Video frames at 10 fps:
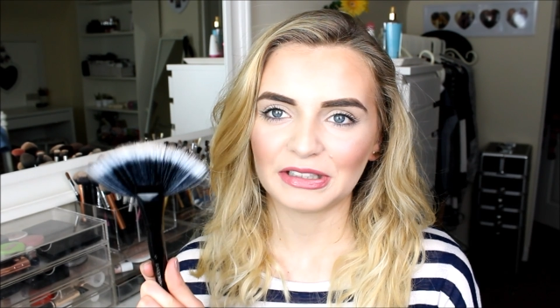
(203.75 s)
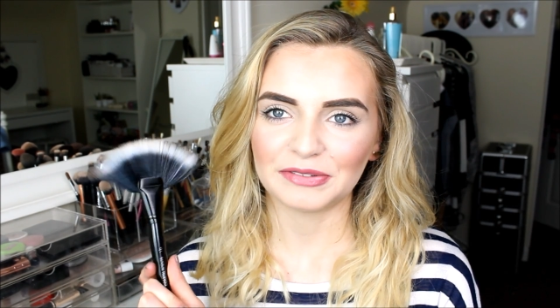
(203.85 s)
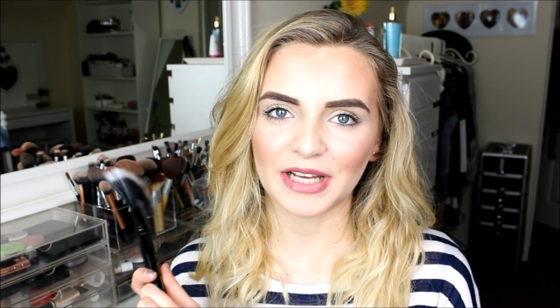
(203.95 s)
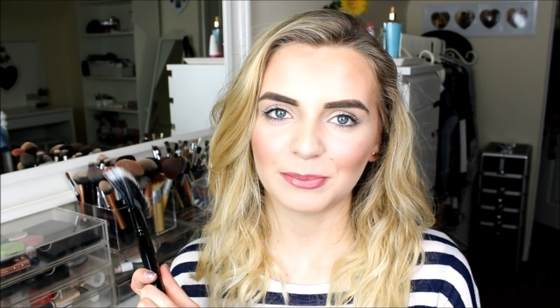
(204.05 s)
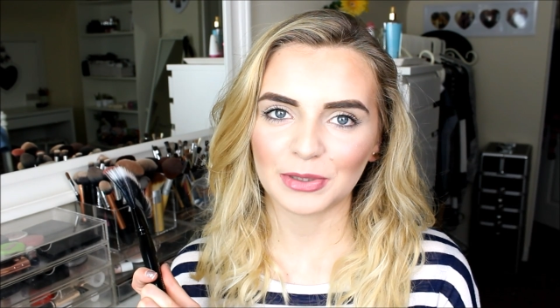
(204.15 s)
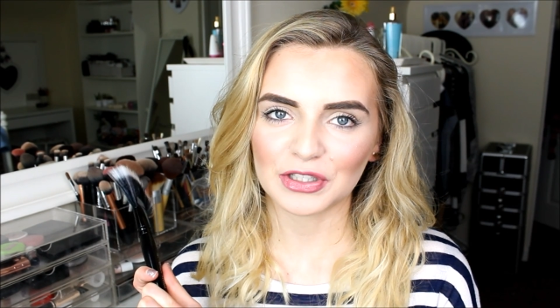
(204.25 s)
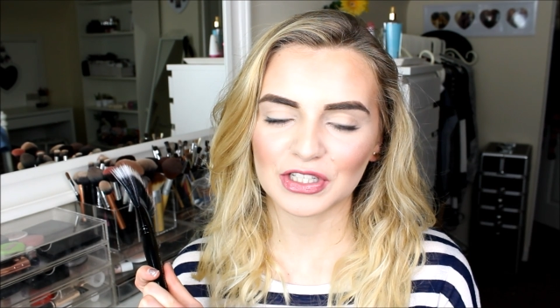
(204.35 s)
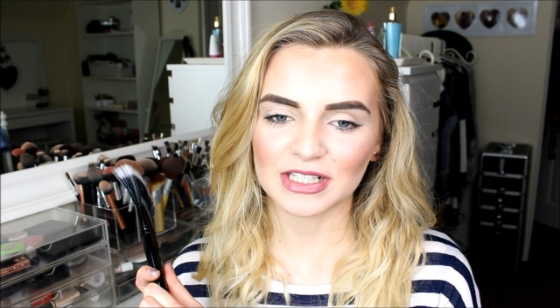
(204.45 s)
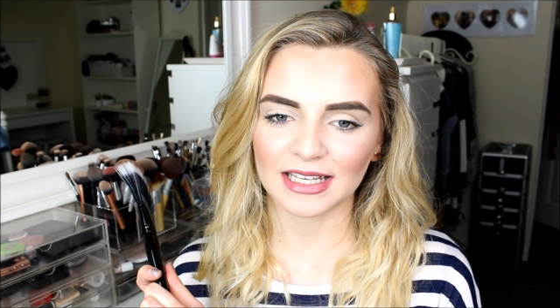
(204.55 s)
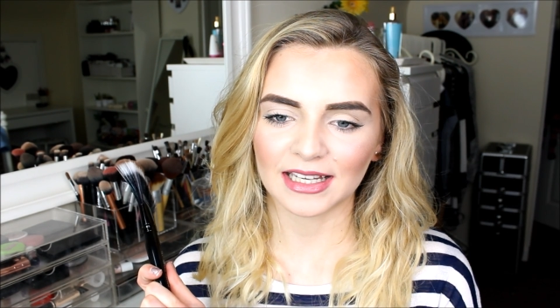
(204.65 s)
fan
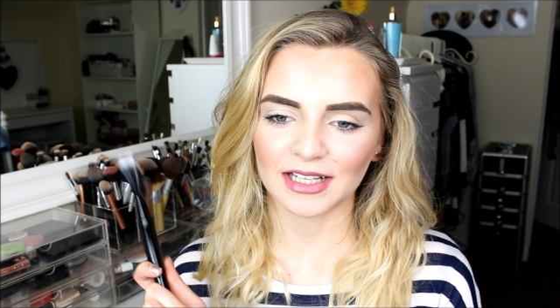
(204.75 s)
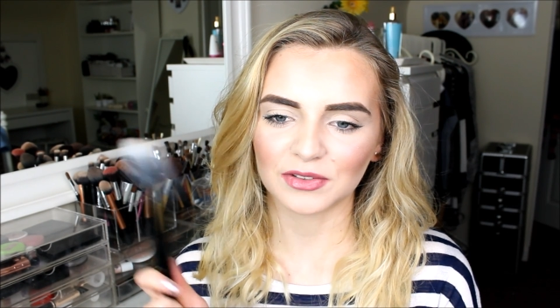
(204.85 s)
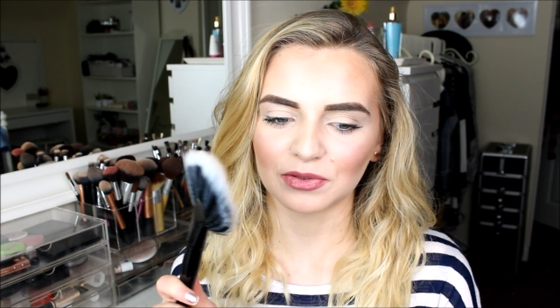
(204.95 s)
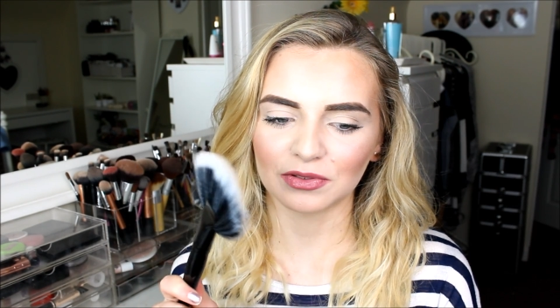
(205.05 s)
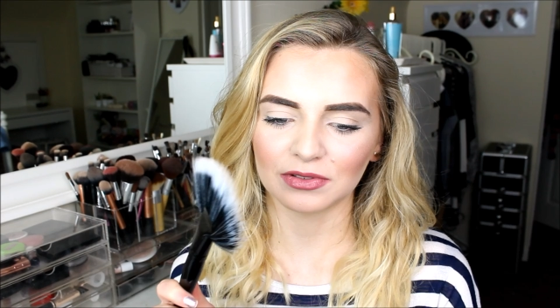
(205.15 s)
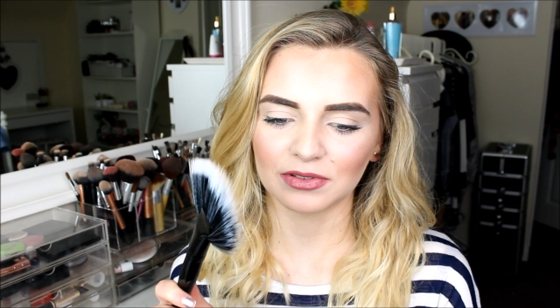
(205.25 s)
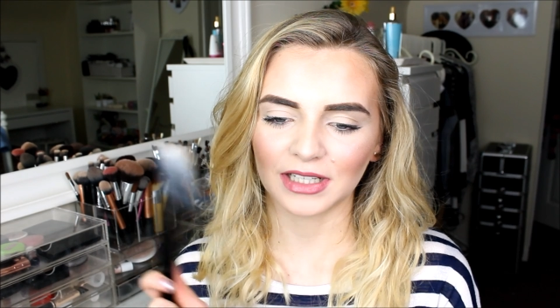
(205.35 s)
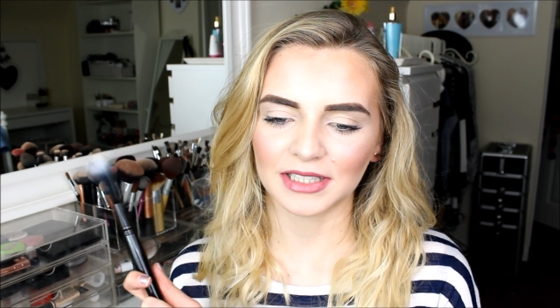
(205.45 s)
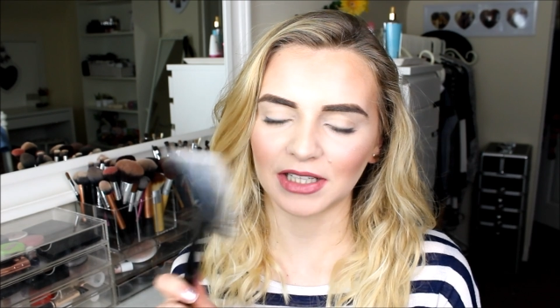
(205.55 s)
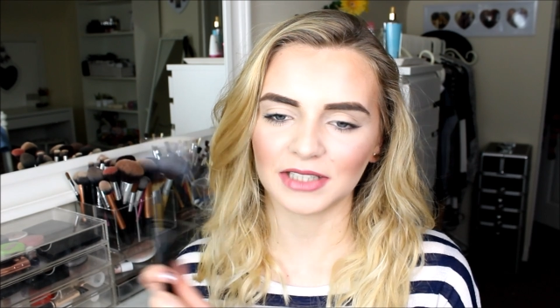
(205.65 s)
brushes, like I don't
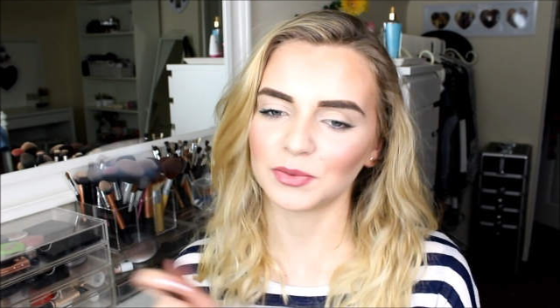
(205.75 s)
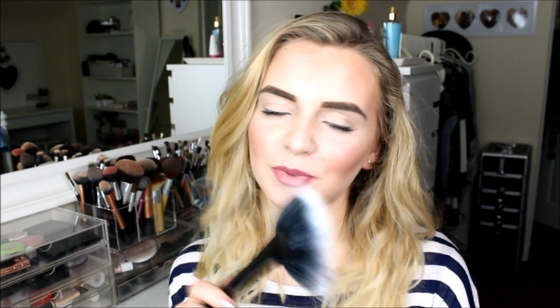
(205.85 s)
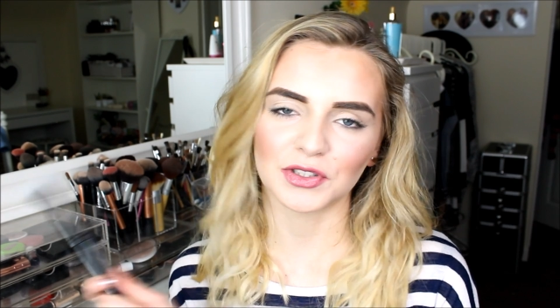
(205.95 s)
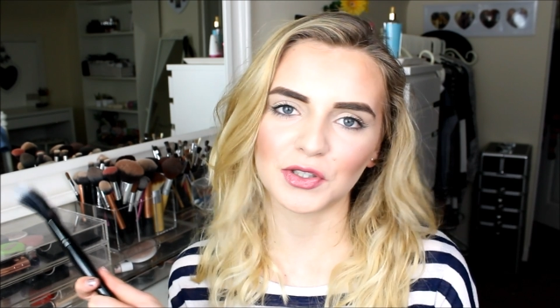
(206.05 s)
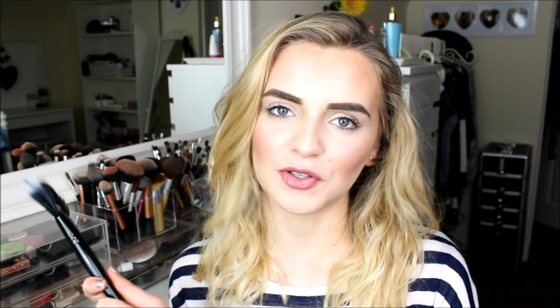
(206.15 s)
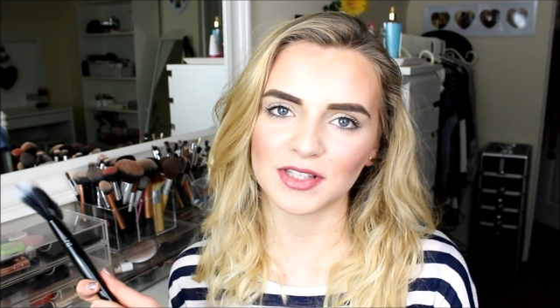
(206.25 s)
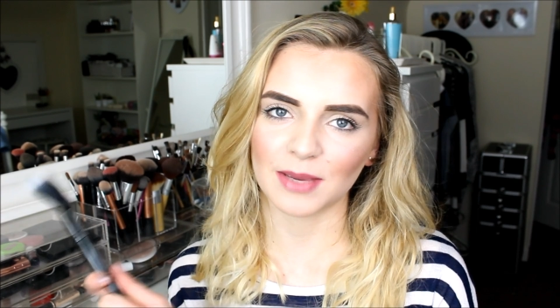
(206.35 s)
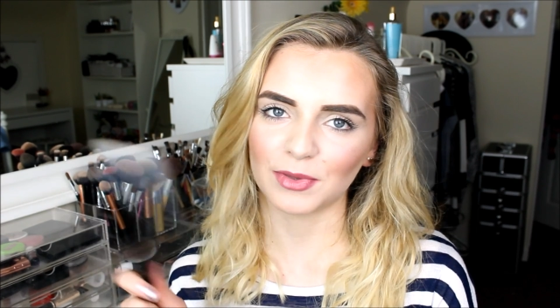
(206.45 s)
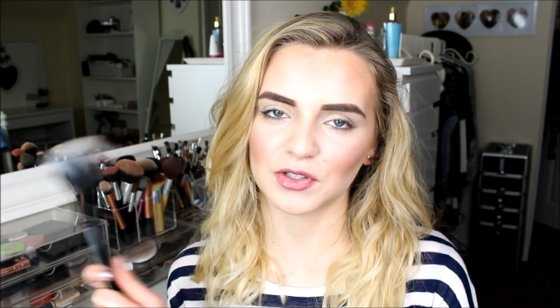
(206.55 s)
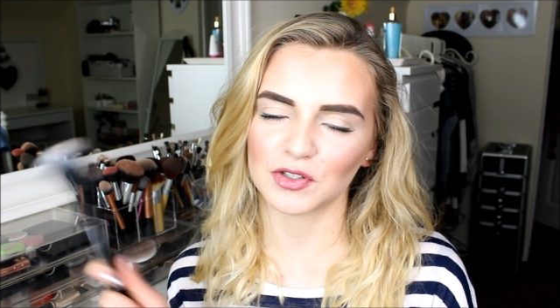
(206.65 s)
want to use
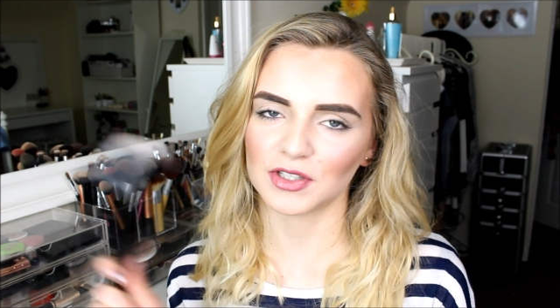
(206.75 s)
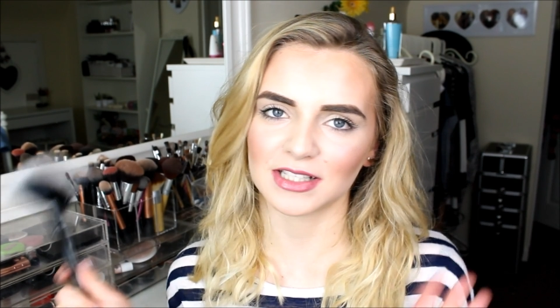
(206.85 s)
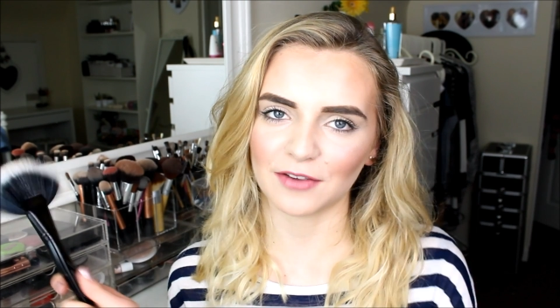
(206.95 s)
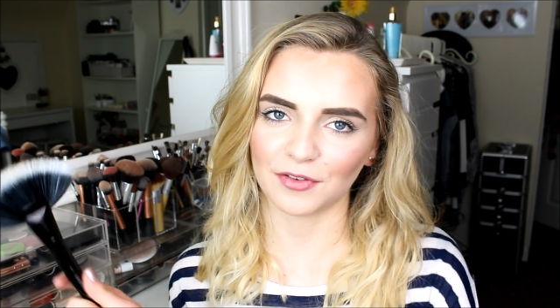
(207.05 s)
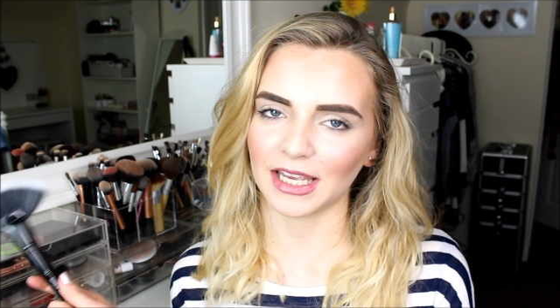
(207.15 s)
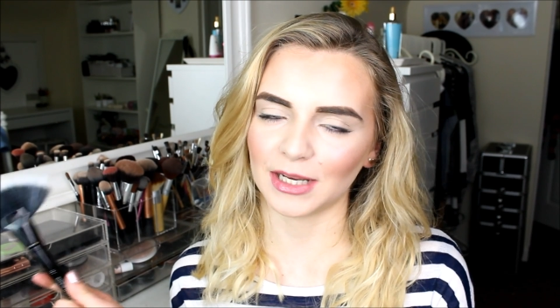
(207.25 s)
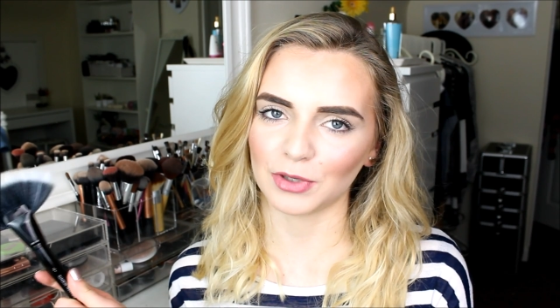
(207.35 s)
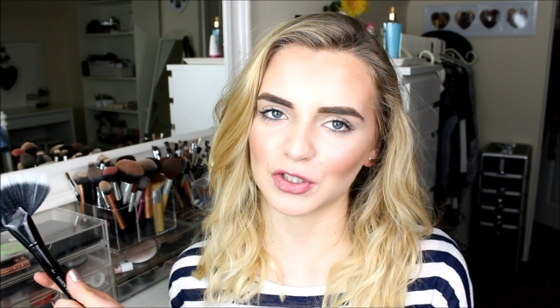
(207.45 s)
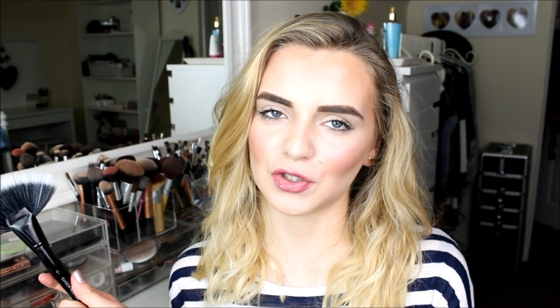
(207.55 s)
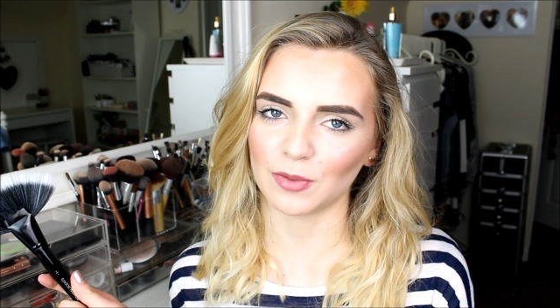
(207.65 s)
them, I'll just use a different kind of
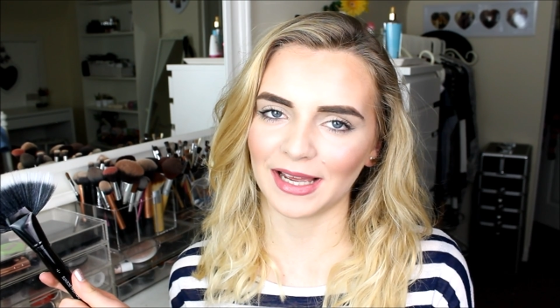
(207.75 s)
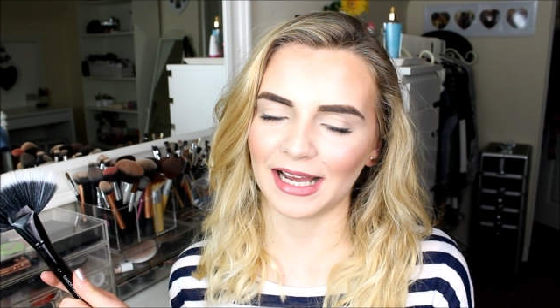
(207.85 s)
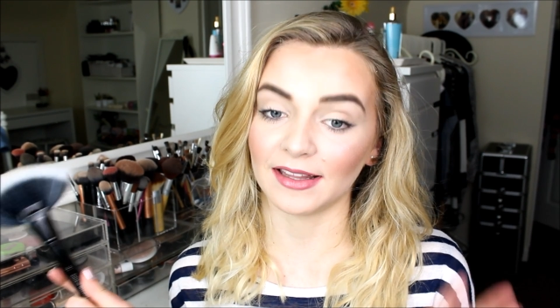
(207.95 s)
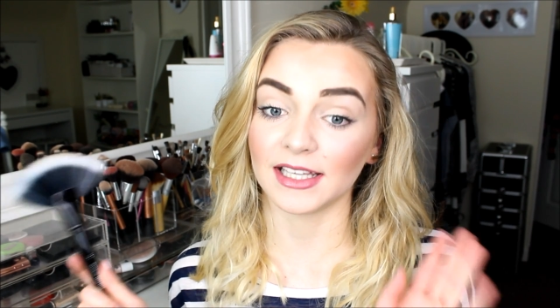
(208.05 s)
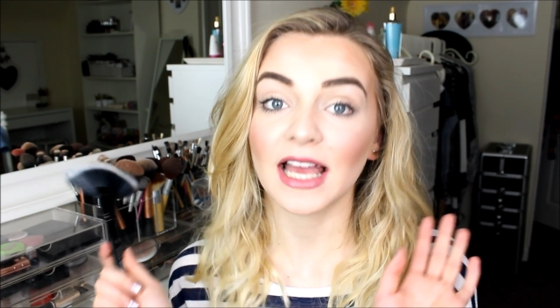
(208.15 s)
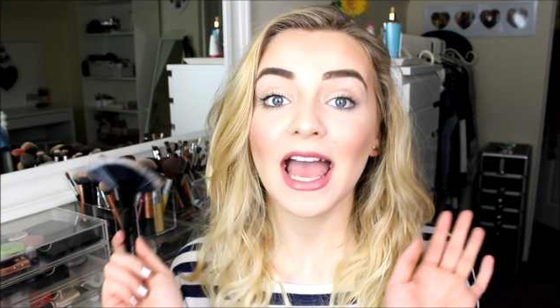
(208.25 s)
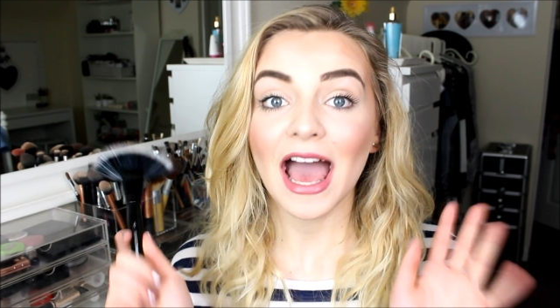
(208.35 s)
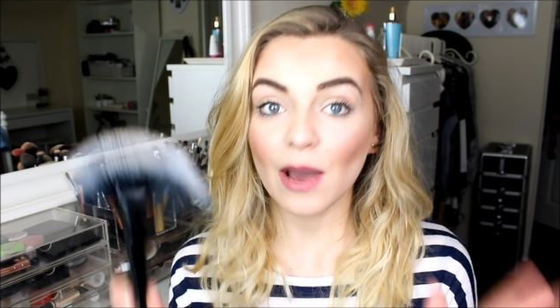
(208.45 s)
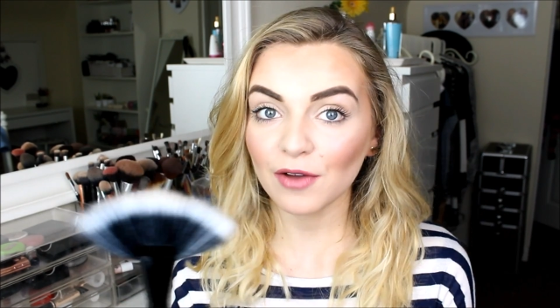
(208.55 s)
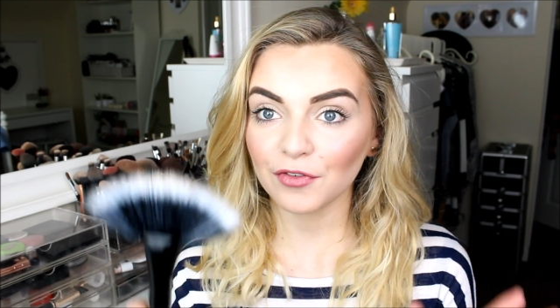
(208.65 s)
brush to do my highlight.
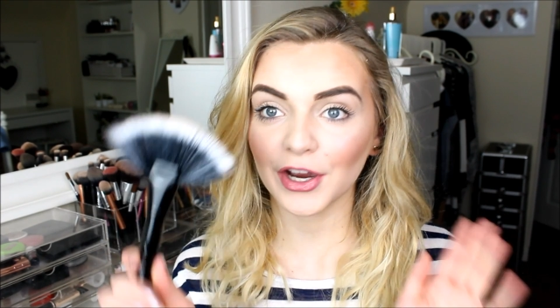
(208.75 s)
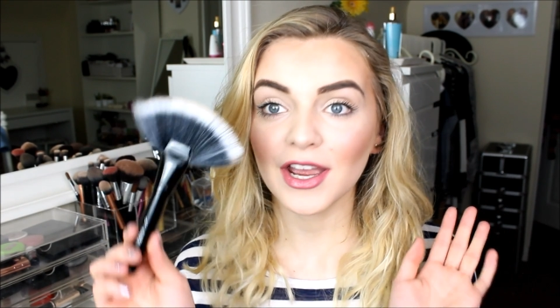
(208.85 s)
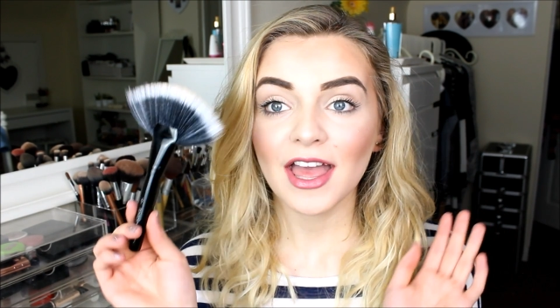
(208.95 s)
However,